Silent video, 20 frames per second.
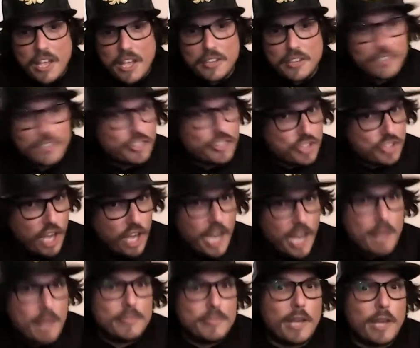This is
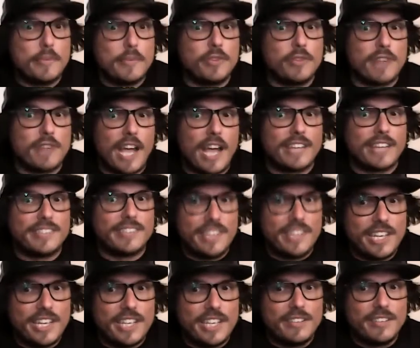
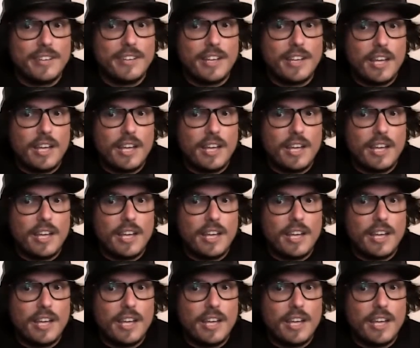JMW19,